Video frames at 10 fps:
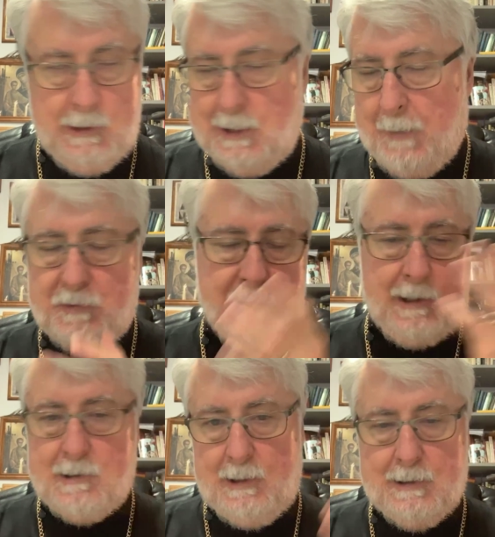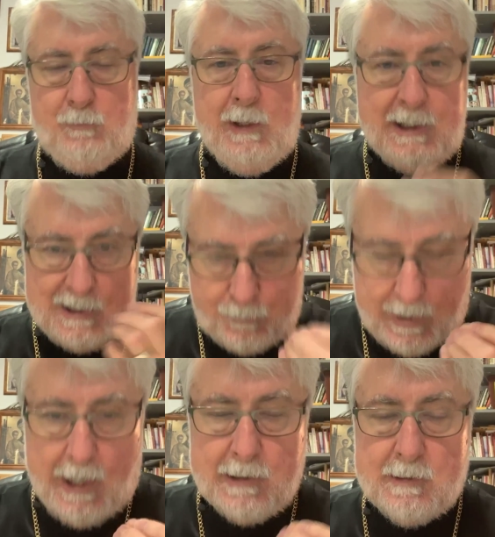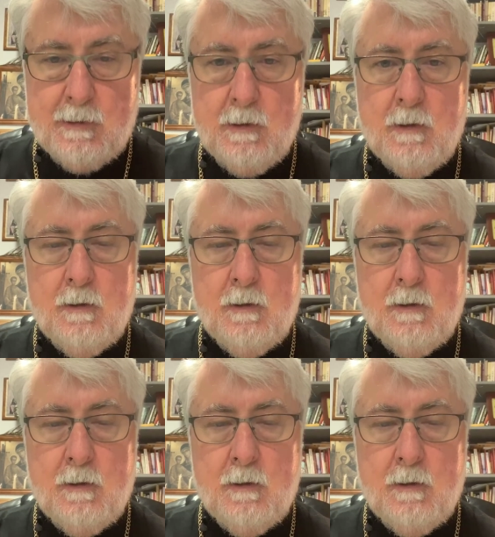In an abstract sense, we expect